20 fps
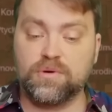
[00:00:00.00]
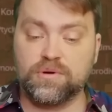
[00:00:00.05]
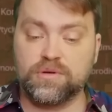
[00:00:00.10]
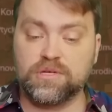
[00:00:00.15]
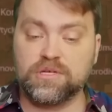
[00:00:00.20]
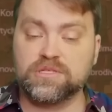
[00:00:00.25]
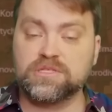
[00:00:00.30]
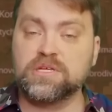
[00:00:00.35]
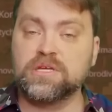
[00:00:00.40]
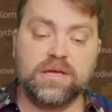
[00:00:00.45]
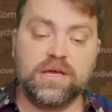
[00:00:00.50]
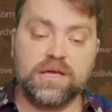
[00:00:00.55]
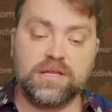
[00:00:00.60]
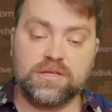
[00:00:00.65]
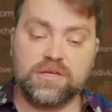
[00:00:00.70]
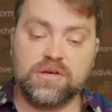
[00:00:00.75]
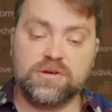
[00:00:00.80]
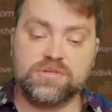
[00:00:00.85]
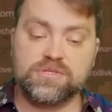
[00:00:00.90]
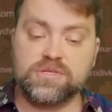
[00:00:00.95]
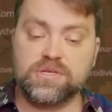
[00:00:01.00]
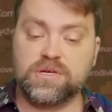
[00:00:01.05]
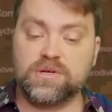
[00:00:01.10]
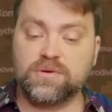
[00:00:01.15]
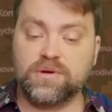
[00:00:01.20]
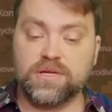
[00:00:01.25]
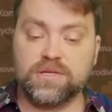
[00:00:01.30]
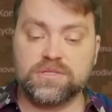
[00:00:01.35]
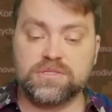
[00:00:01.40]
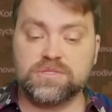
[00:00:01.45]
pocket and cause
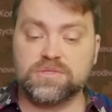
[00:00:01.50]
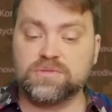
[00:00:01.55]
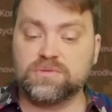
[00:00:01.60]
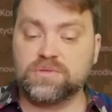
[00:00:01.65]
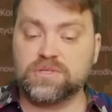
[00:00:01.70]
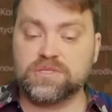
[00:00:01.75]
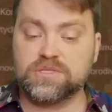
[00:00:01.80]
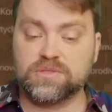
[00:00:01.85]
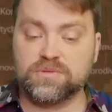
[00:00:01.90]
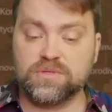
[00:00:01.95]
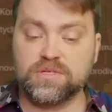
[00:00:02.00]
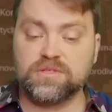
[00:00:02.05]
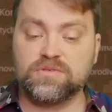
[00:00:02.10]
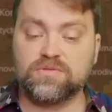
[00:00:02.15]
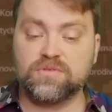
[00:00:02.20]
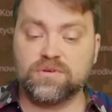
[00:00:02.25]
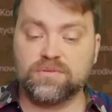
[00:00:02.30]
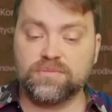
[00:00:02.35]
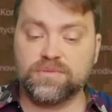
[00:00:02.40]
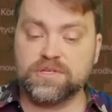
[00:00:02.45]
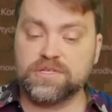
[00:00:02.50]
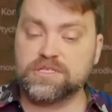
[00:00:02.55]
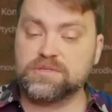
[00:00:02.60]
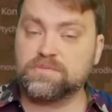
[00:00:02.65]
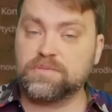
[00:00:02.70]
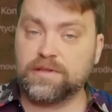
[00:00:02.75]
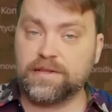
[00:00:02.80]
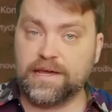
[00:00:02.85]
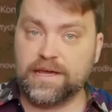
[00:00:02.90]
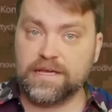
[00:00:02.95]
Ukraine to retreat from this
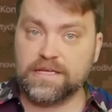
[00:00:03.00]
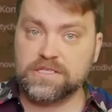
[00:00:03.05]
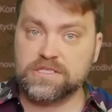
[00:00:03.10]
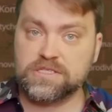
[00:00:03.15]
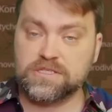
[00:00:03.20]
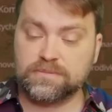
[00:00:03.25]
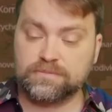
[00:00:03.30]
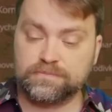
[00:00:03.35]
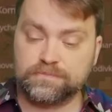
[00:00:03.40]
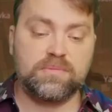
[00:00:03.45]
place.